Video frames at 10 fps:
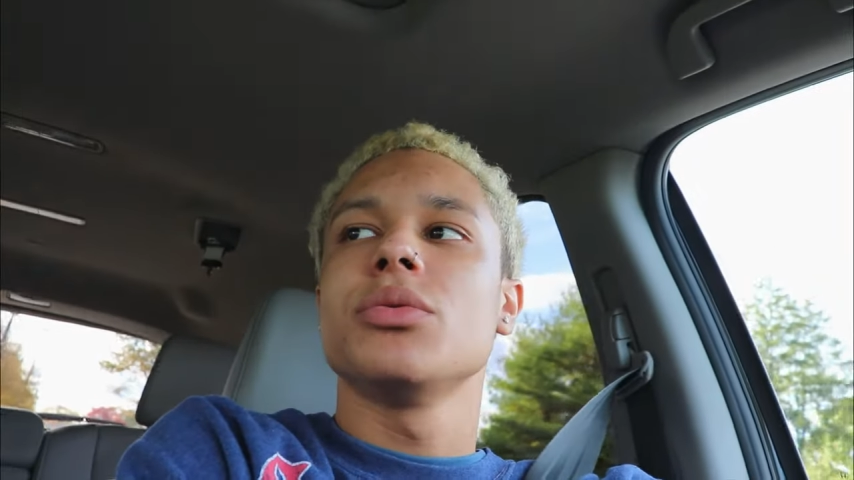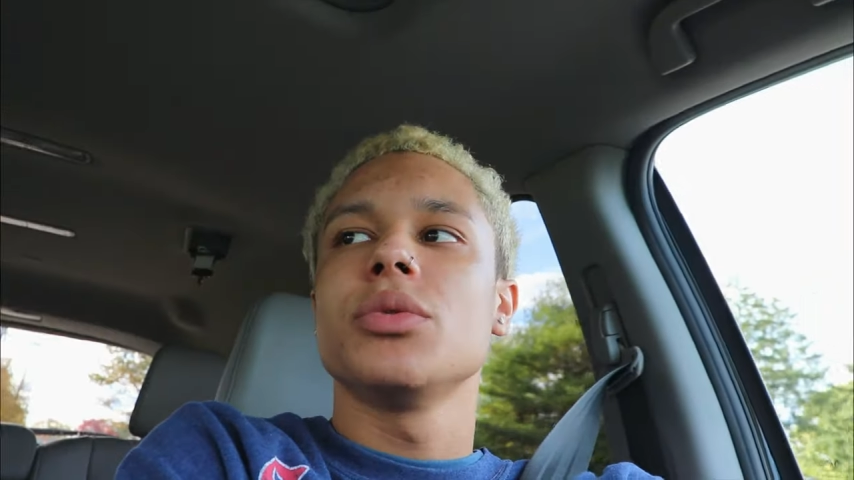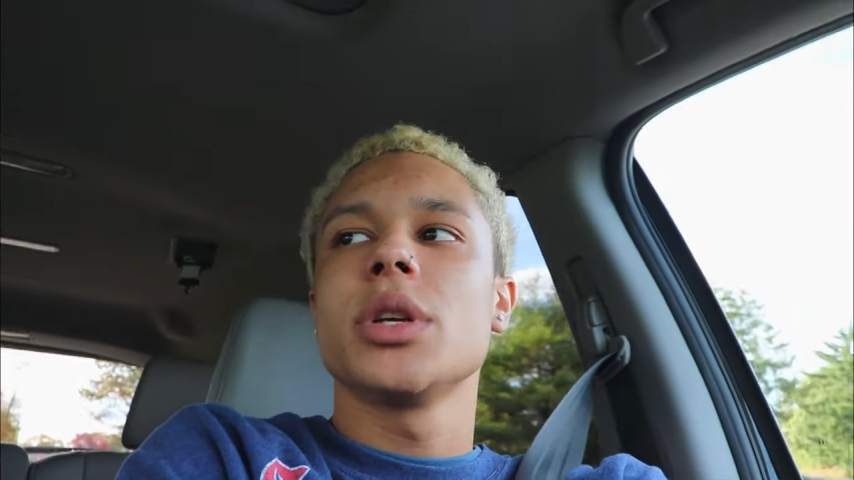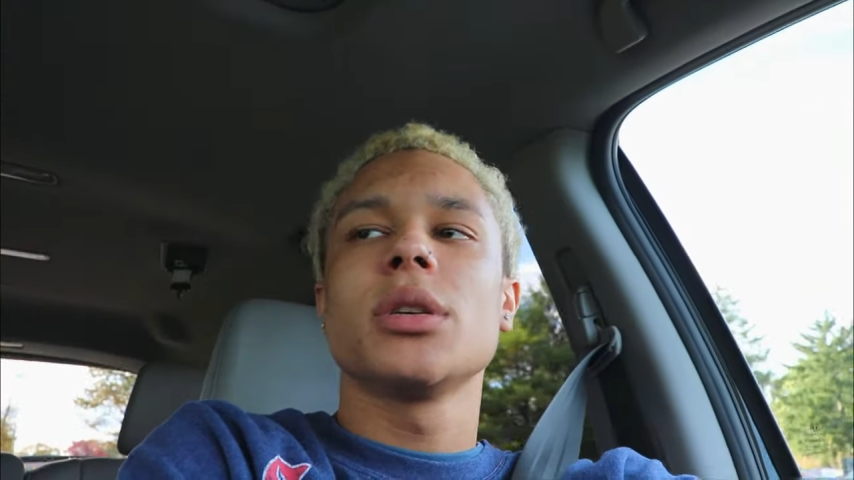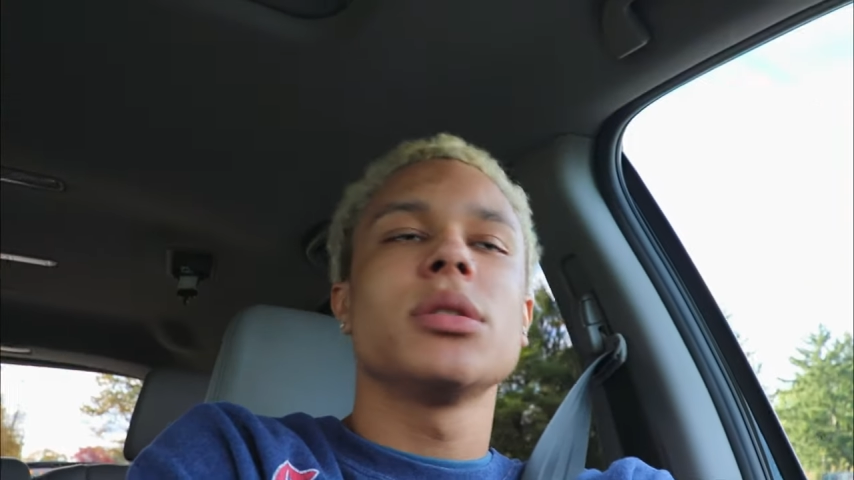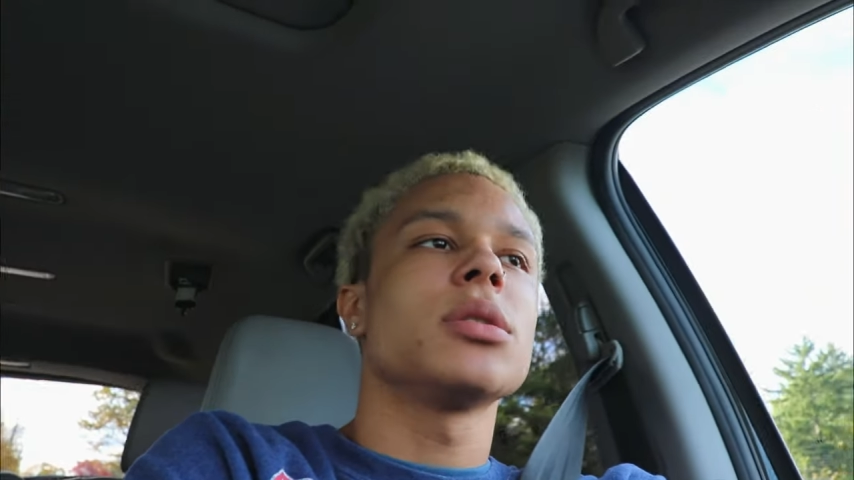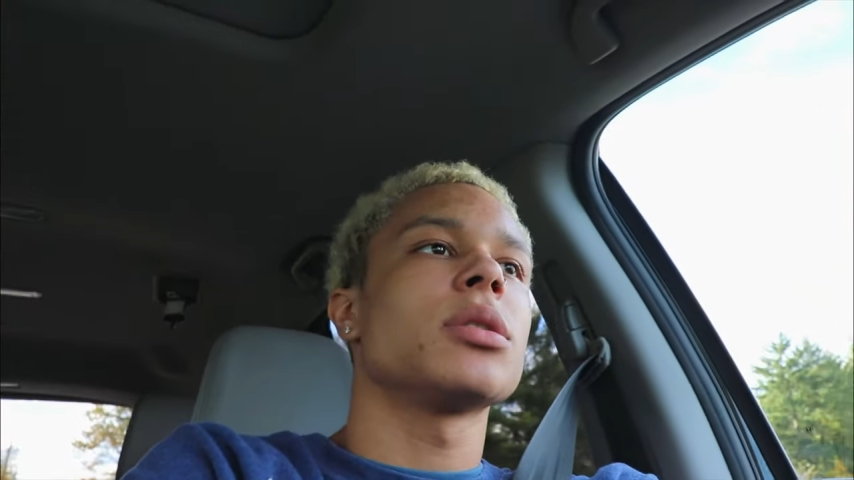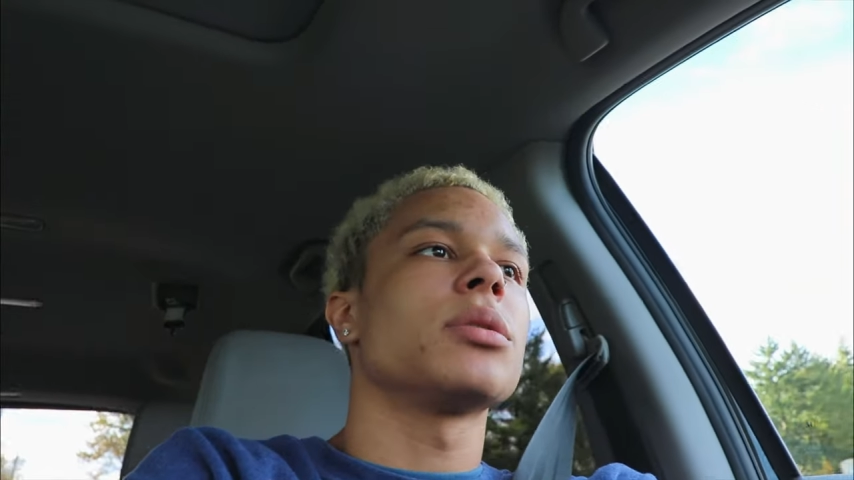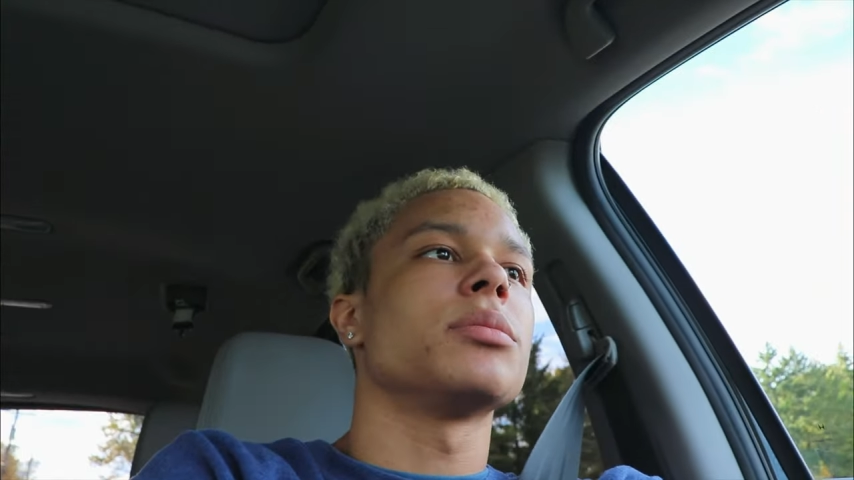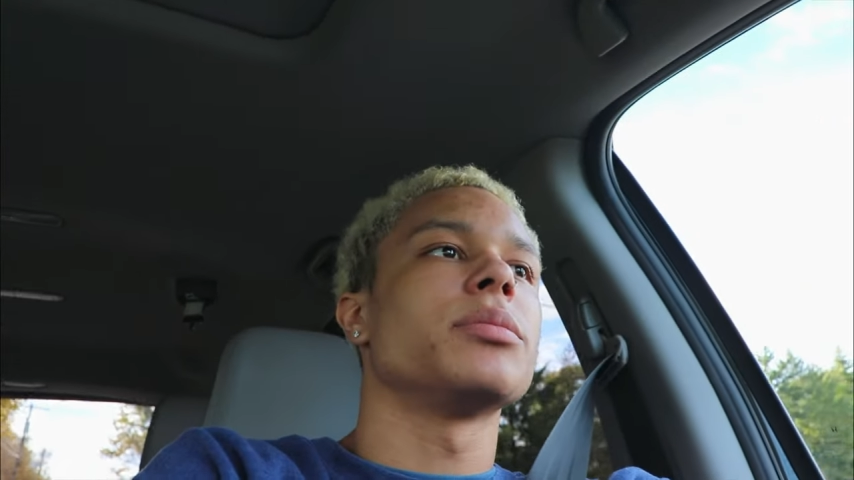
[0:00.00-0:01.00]

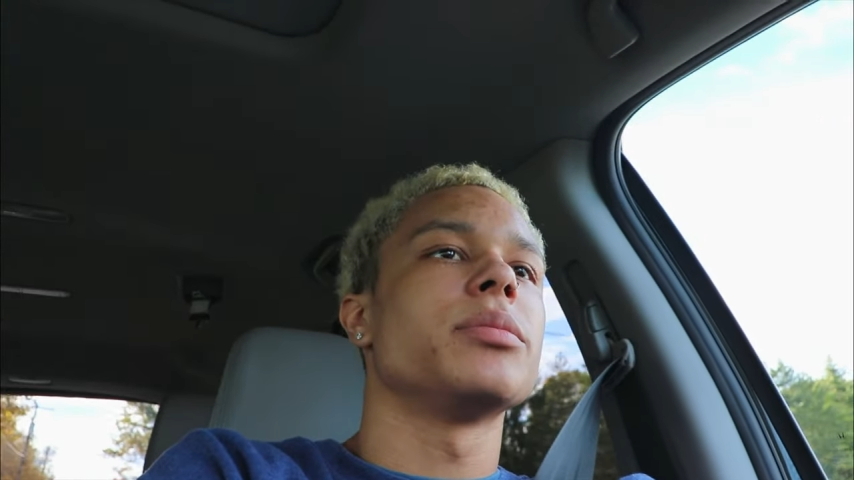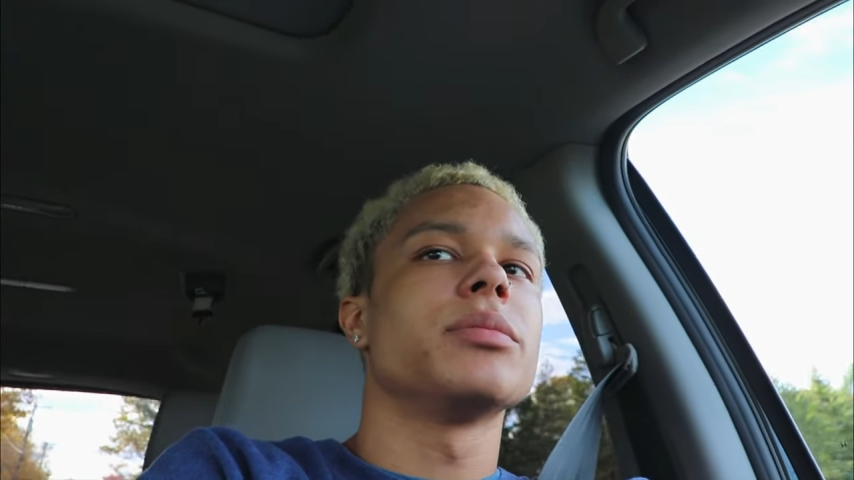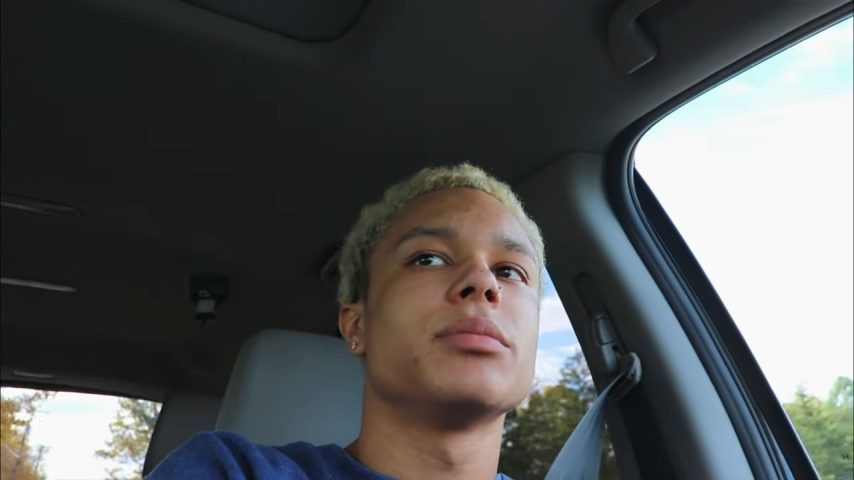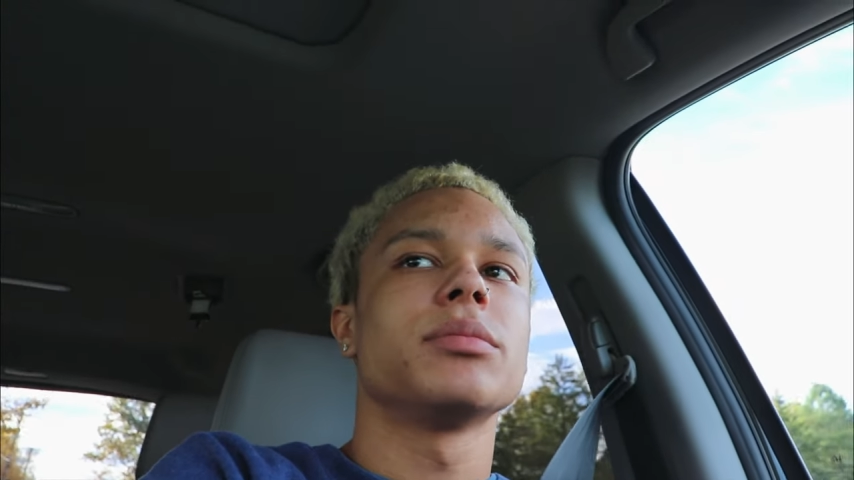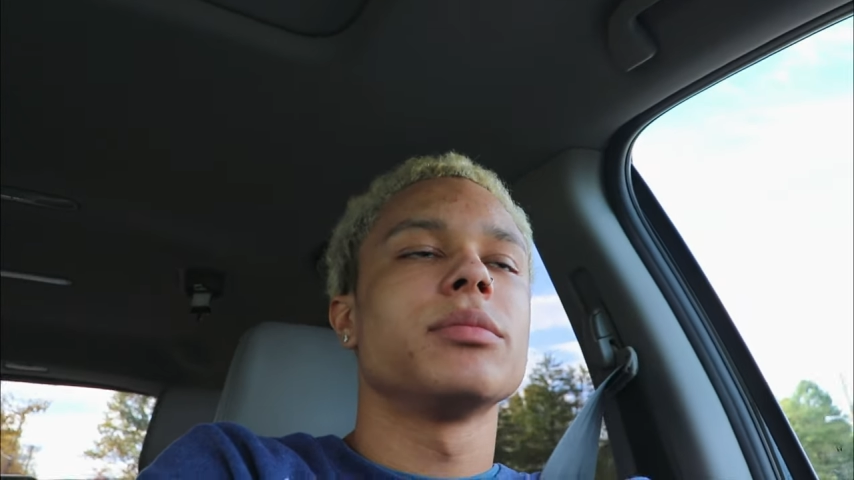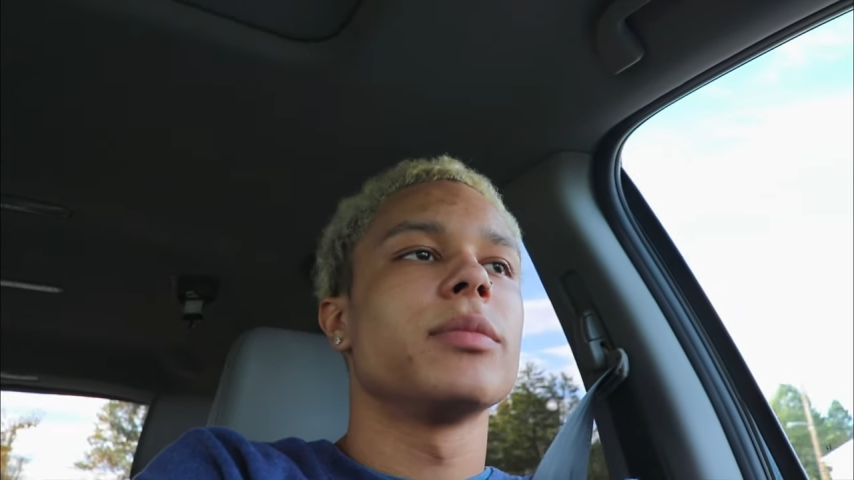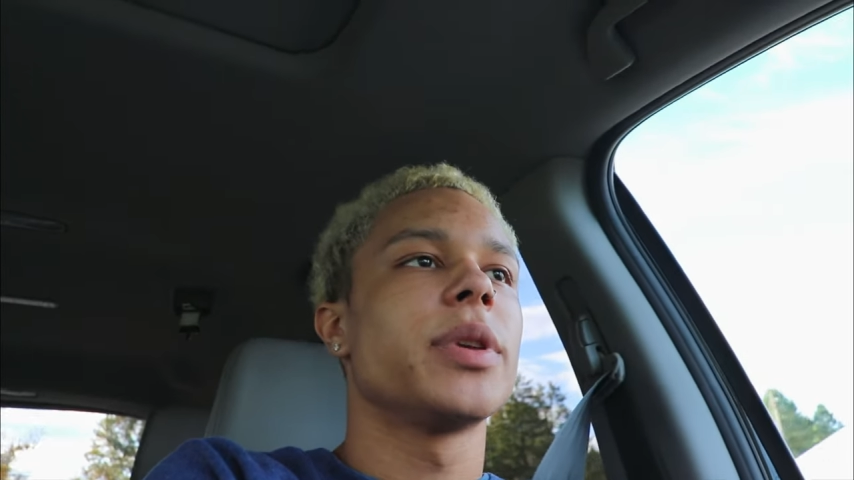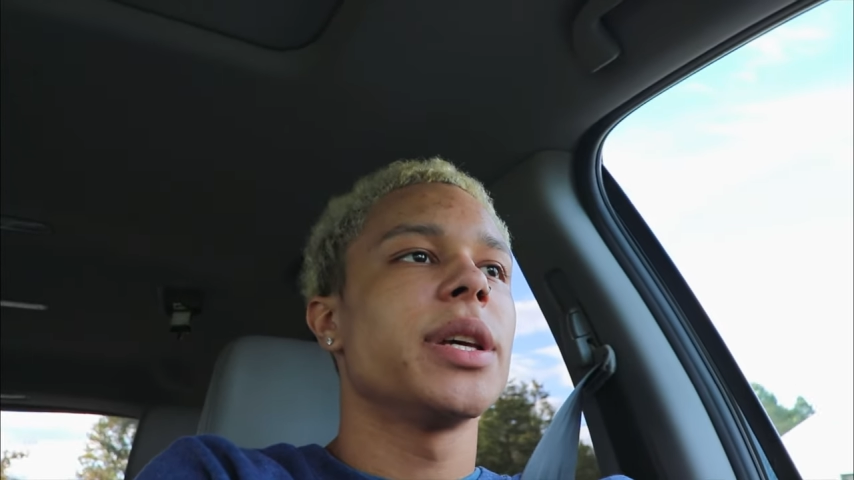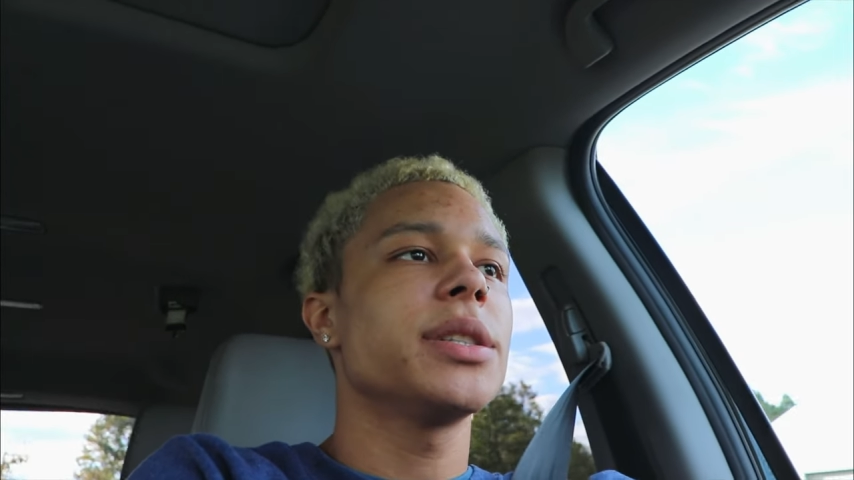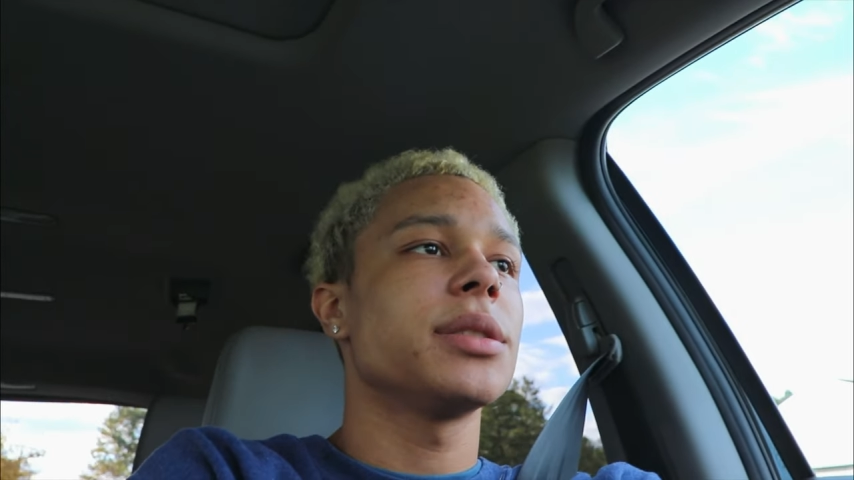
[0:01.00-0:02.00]

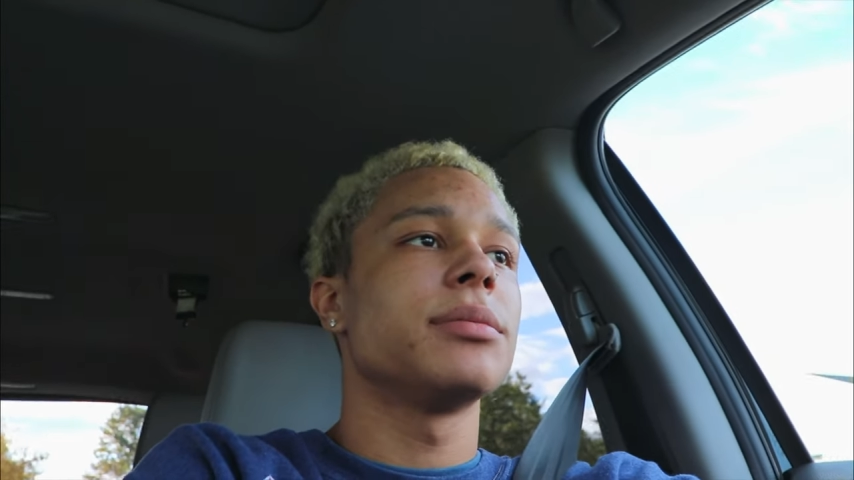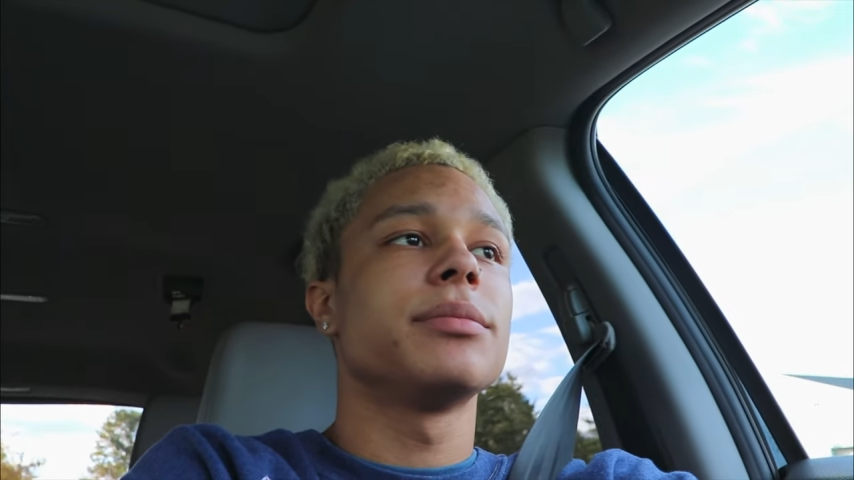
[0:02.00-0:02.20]
niggas kissing.